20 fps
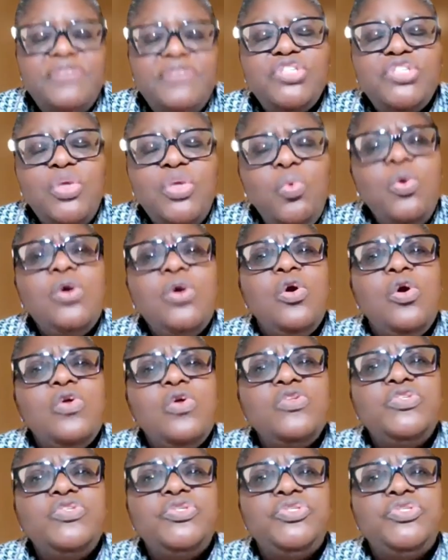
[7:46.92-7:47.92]
If someone
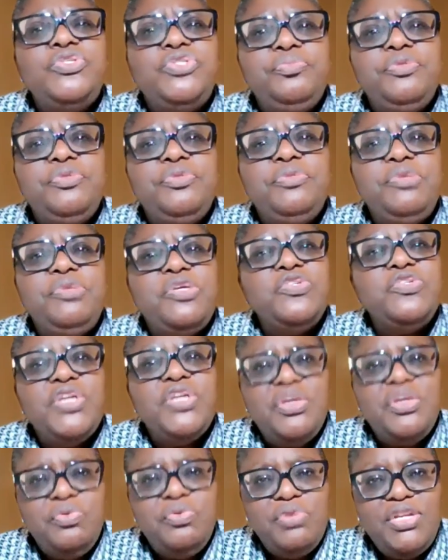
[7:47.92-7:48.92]
calls you stupid
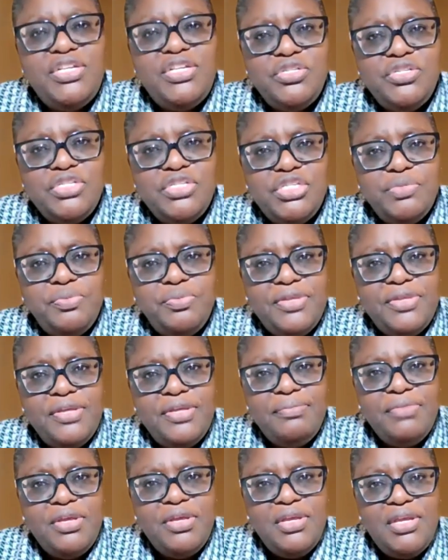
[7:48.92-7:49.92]
because you're in a relationship with
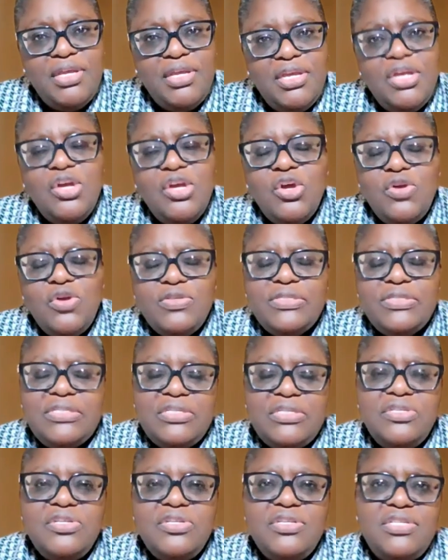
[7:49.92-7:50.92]
them,
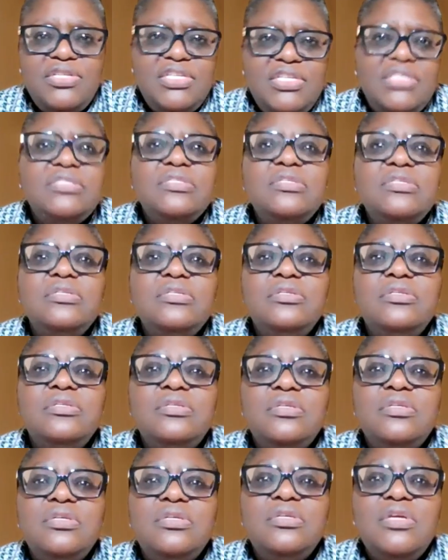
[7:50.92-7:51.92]
consider this.
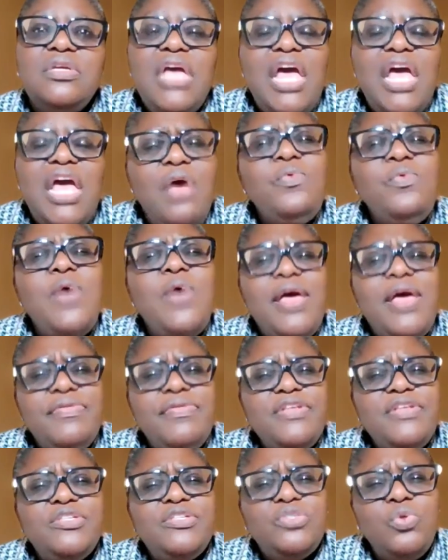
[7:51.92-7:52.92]
How
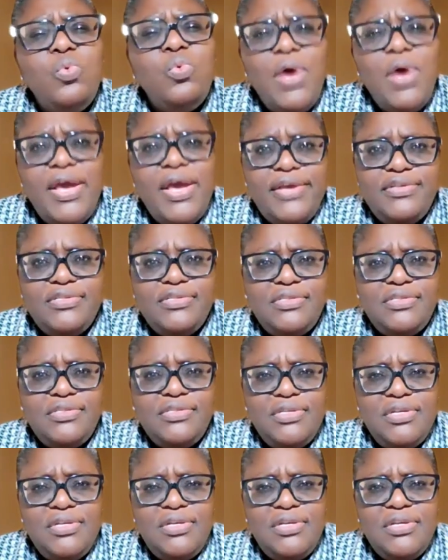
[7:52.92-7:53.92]
are they so
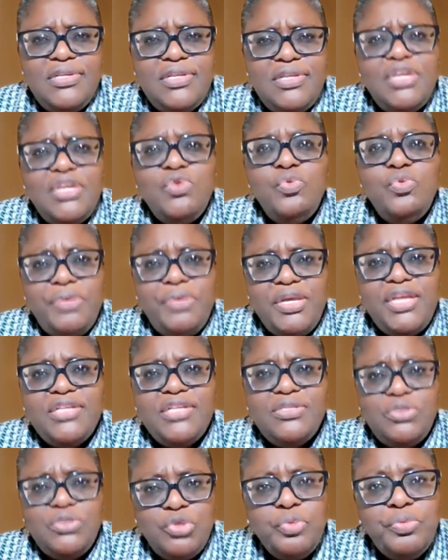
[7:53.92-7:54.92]
wise that they will
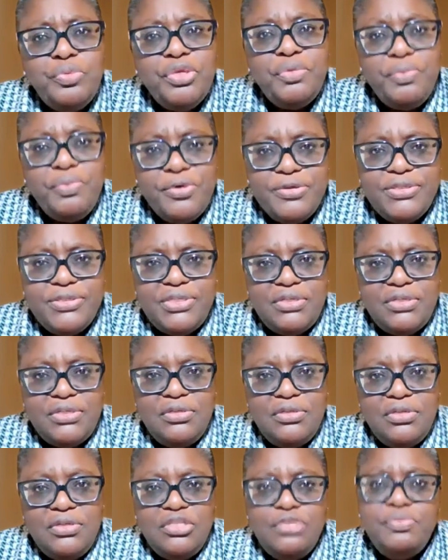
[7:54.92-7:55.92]
pick a stupid
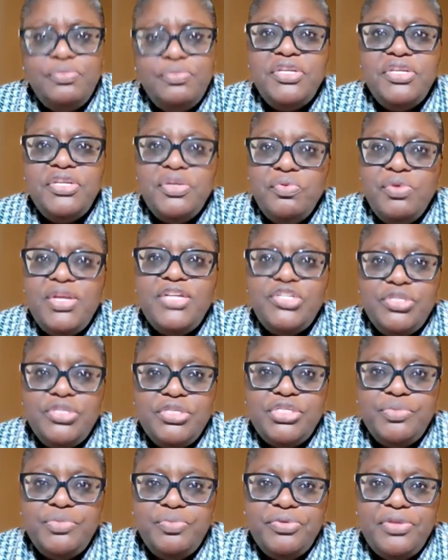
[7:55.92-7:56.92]
person to be in a
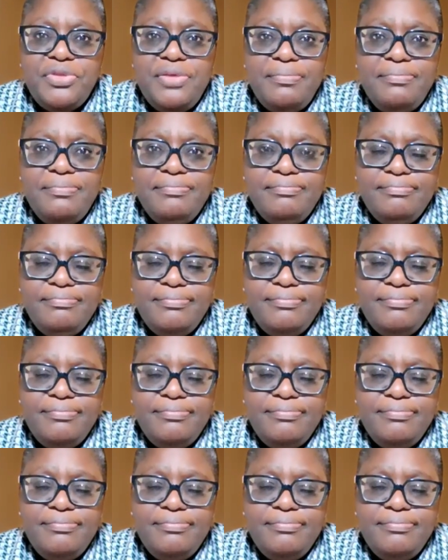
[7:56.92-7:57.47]
relationship with them?